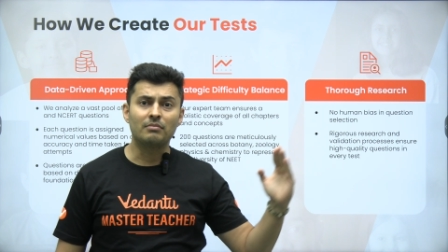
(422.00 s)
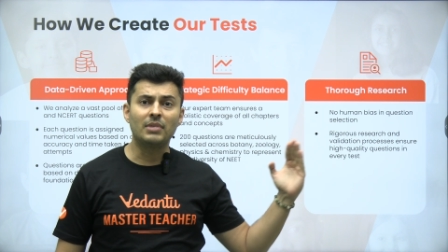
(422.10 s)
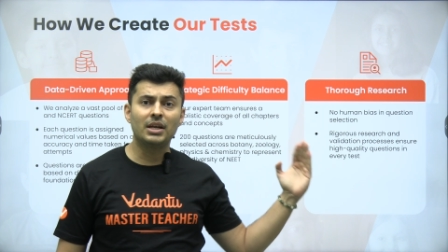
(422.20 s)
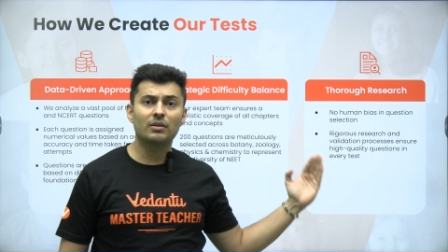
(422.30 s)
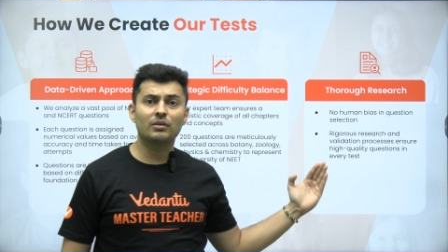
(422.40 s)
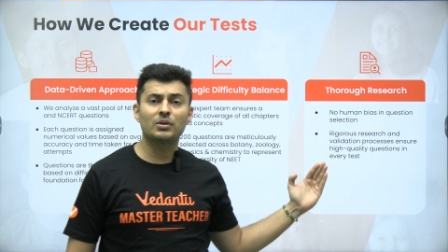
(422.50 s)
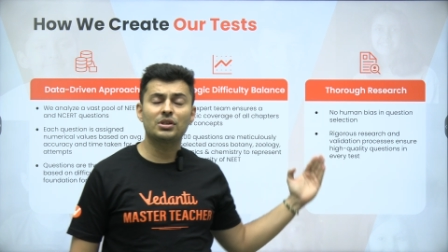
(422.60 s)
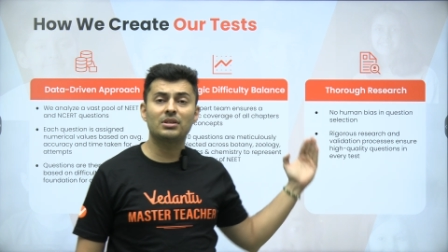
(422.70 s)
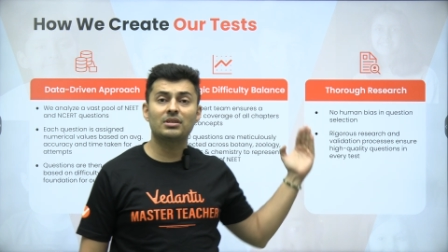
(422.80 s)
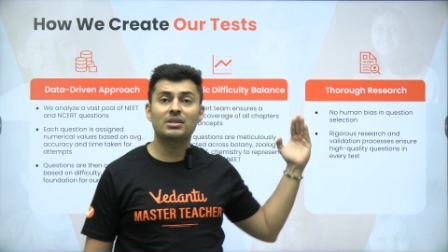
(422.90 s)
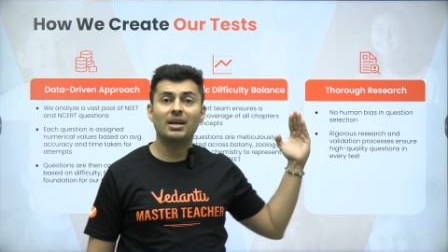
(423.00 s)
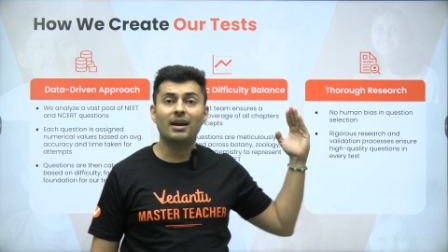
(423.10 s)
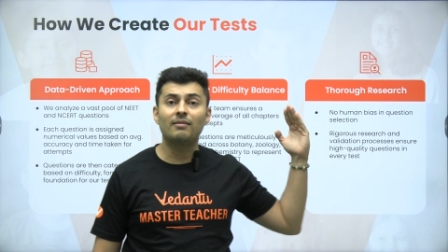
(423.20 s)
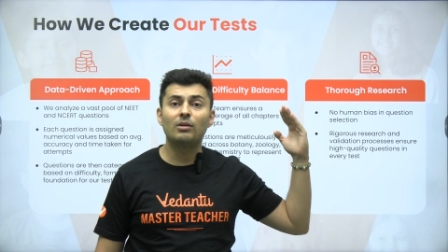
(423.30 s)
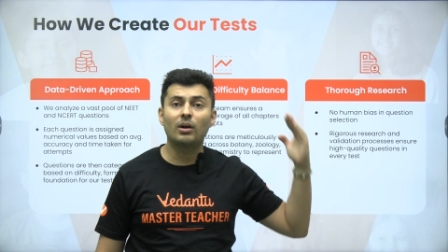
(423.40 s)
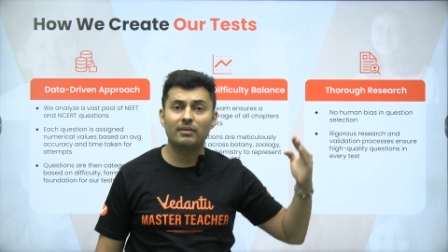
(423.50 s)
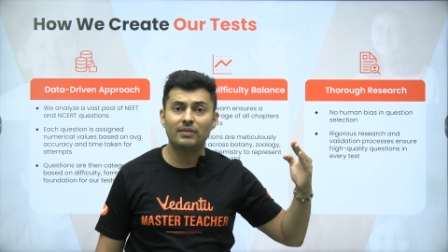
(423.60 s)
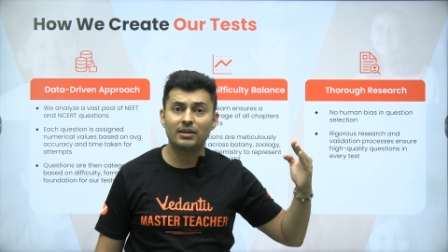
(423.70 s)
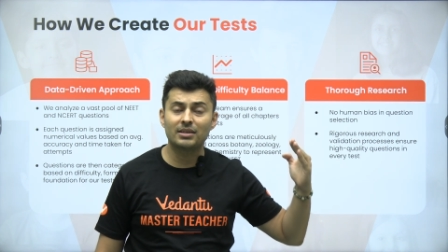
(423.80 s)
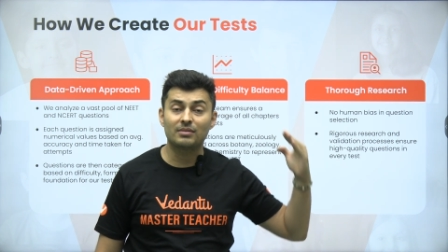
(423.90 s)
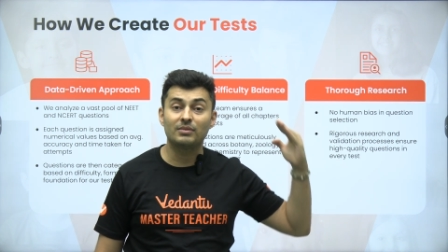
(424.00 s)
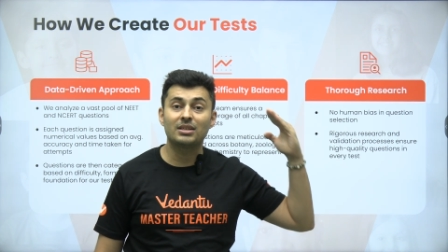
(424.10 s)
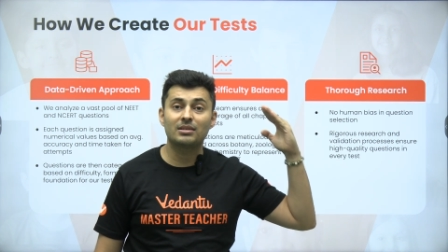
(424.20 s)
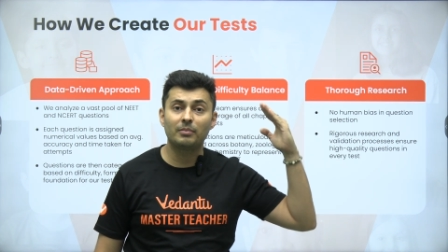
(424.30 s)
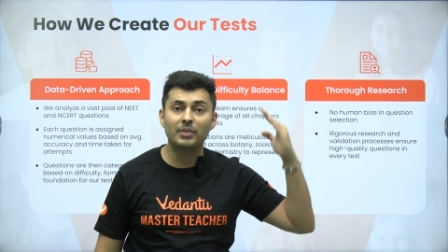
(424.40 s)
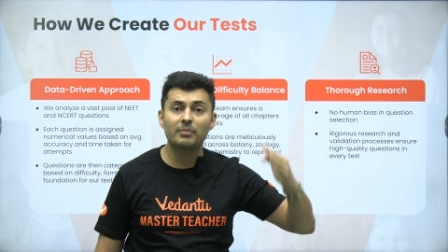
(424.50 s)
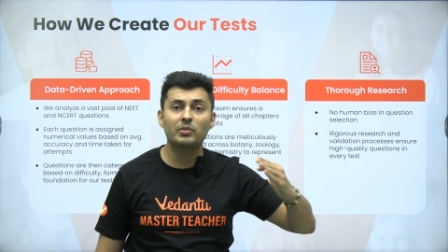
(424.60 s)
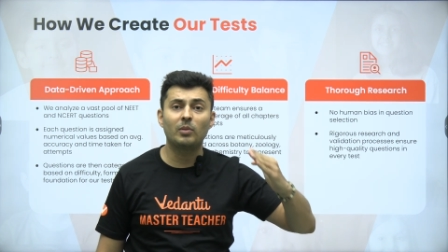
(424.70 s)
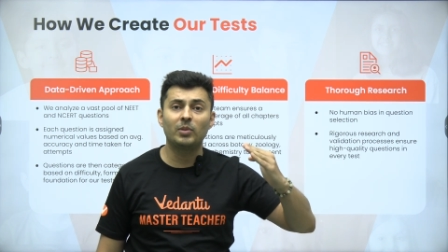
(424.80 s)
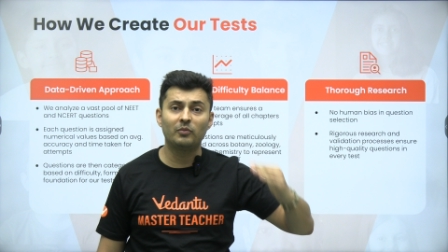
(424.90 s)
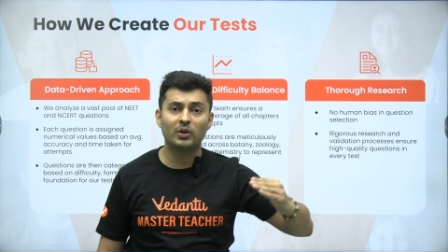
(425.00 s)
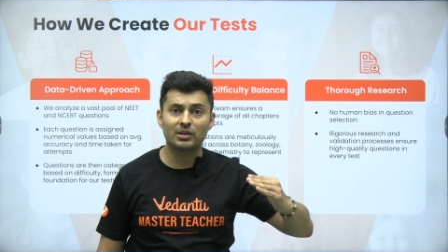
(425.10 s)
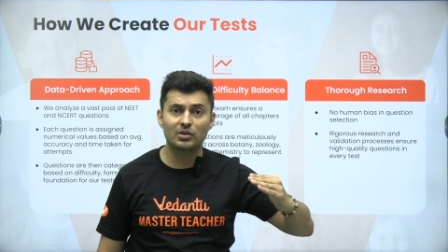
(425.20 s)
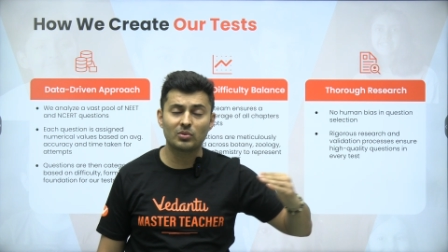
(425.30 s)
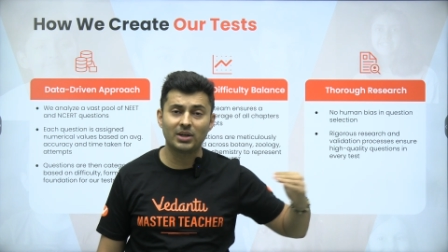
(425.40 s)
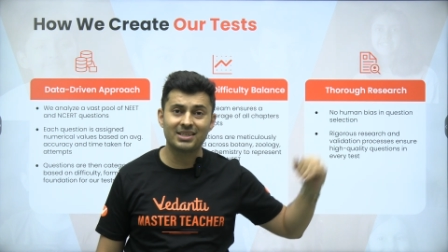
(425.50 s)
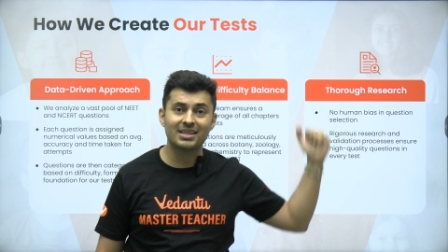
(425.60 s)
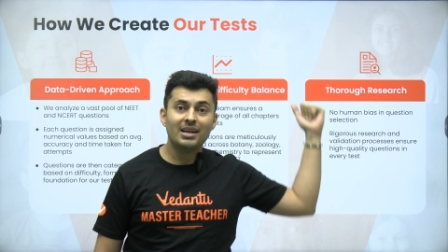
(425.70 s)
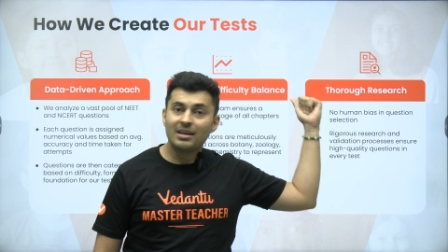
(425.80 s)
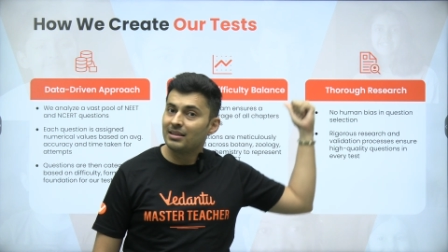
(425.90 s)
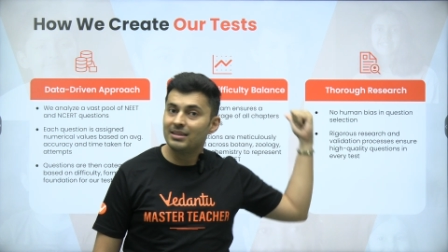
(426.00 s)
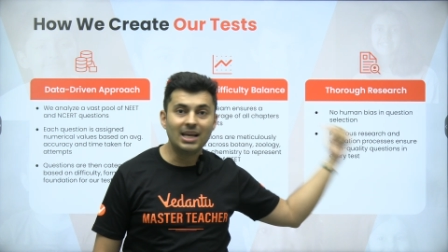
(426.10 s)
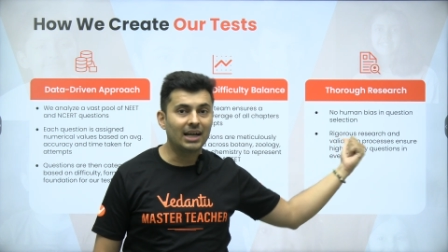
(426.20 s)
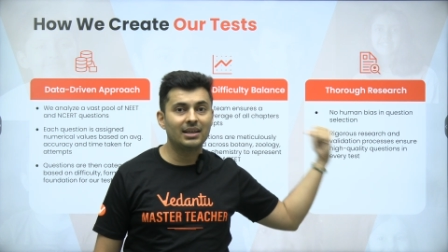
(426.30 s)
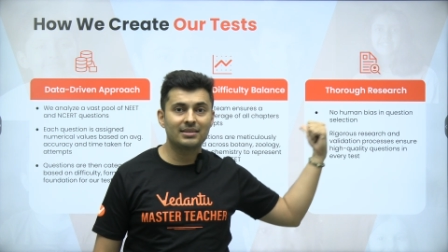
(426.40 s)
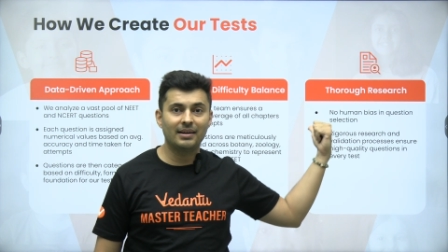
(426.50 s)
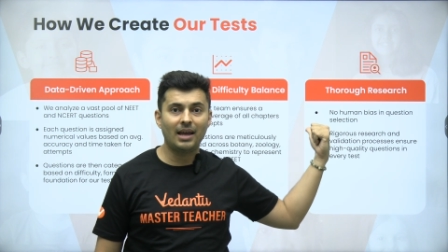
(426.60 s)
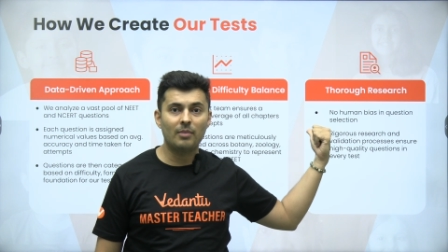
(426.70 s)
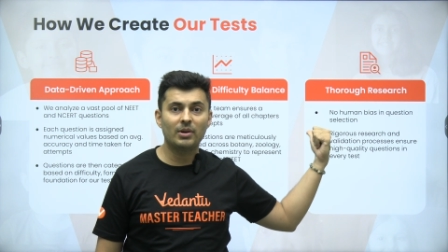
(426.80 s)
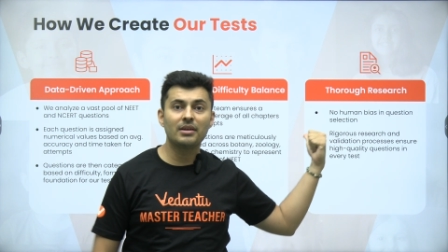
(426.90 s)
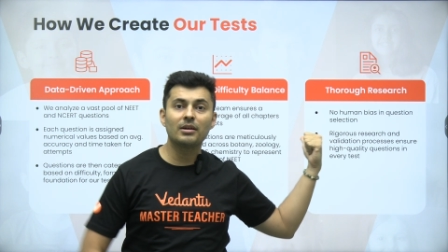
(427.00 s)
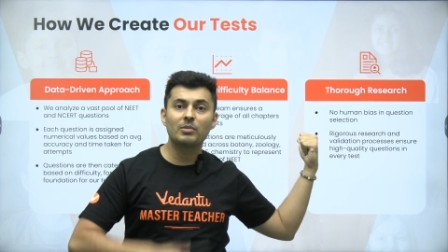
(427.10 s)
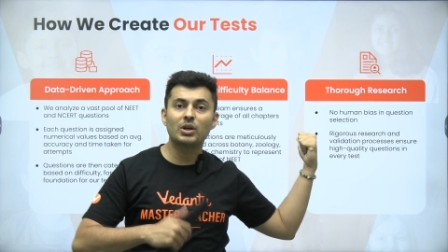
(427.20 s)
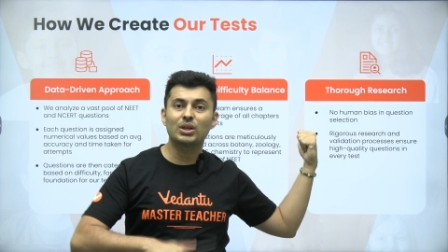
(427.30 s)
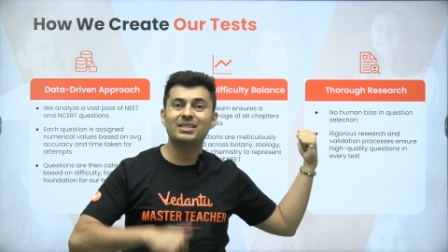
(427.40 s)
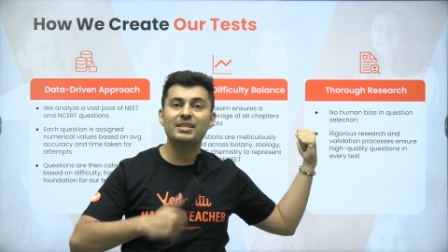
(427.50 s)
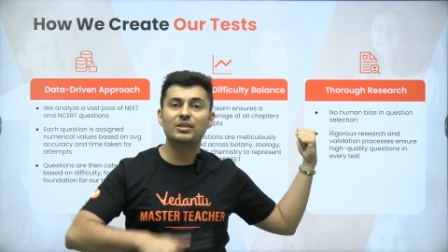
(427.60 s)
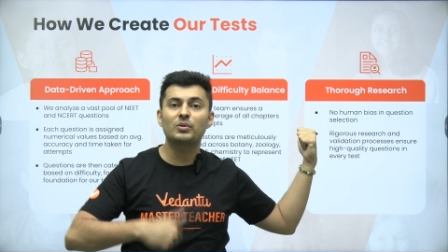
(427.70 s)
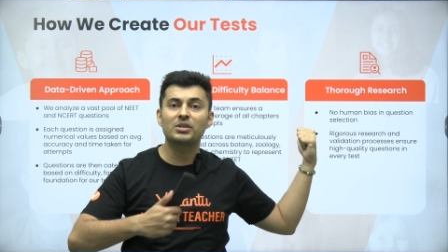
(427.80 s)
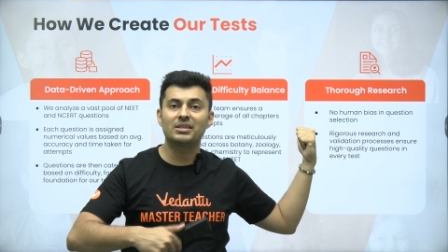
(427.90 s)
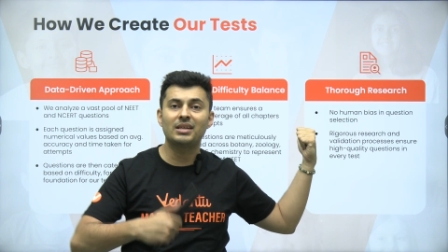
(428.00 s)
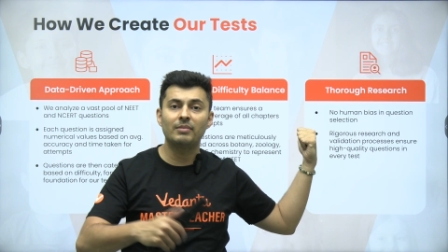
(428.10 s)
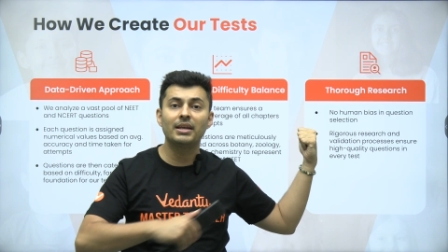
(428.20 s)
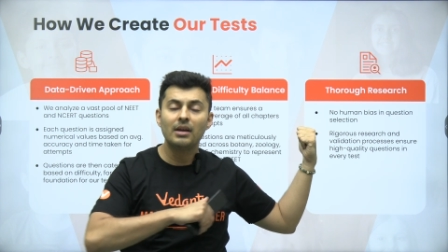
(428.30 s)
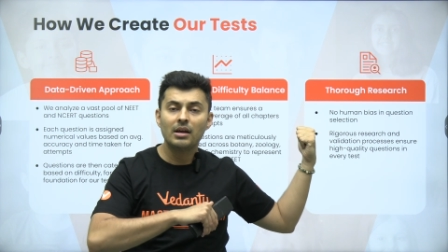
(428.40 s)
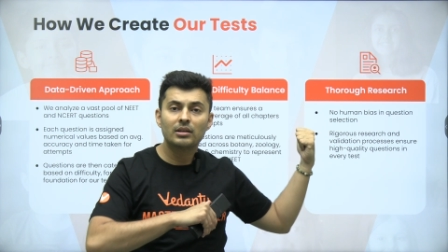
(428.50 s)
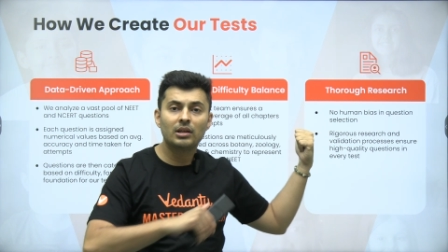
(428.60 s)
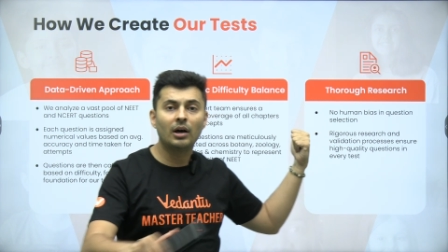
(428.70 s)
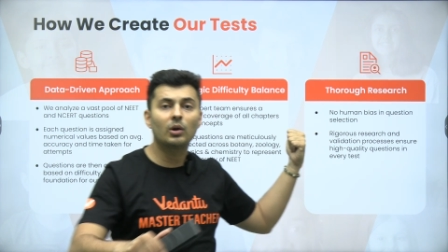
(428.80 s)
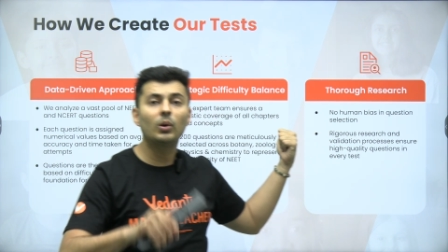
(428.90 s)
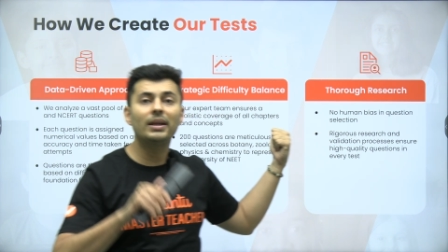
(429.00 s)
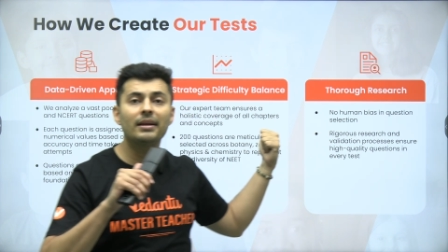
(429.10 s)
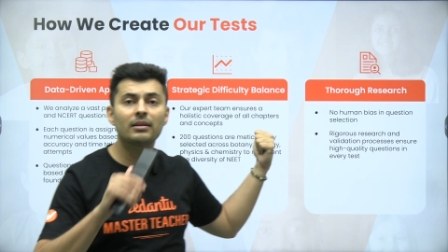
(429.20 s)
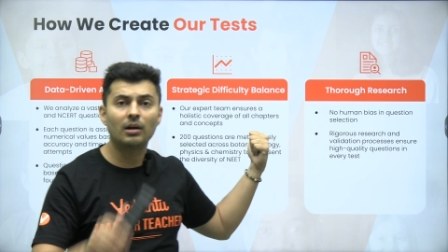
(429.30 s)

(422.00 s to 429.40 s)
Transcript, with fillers: many of the questions have a lot of errors which is a big problem for the students that doesn't happen here because these questions have been thoroughly,